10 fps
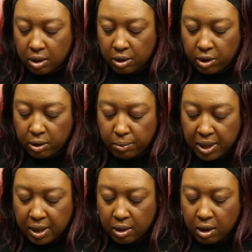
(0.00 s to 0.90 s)
a little
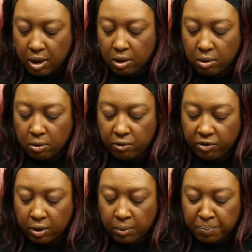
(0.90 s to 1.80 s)
bit all
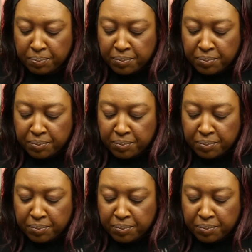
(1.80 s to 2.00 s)
over